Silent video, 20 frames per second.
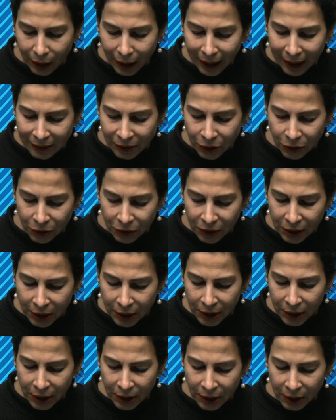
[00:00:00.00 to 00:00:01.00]
as you see
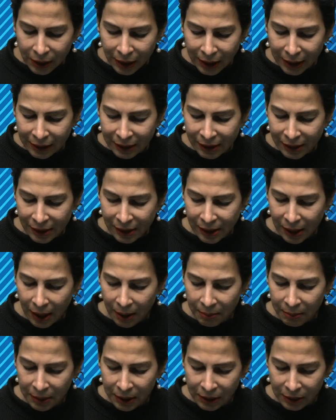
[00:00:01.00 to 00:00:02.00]
here, and the
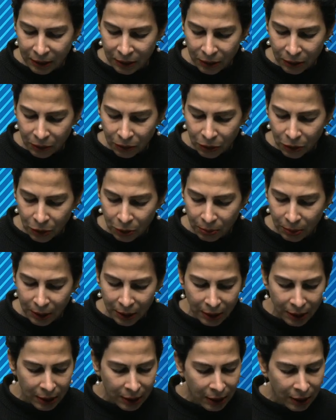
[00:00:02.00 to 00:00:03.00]
sum is going to be
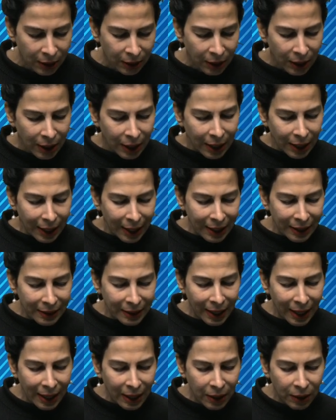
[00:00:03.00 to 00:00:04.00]
here.
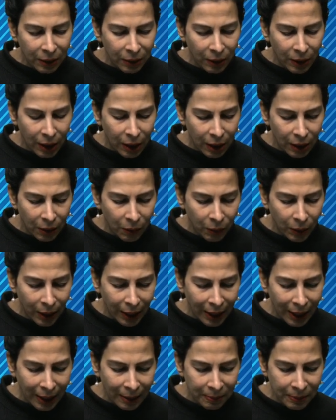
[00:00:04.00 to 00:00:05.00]
And now what
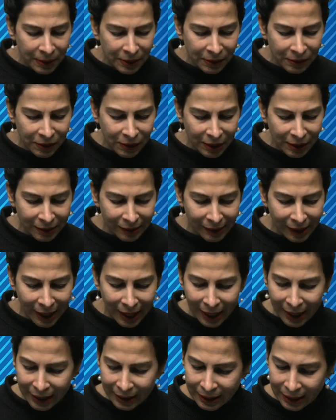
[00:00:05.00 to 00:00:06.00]
happens is
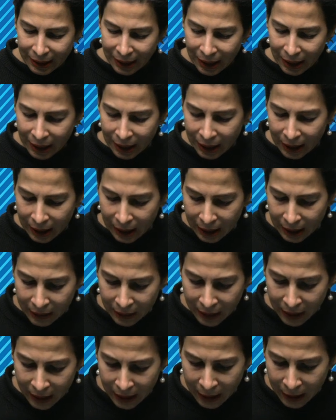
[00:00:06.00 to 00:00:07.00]
that
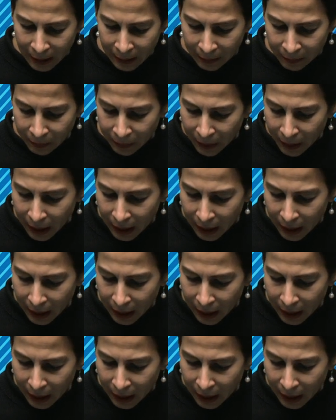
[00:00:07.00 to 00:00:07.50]
the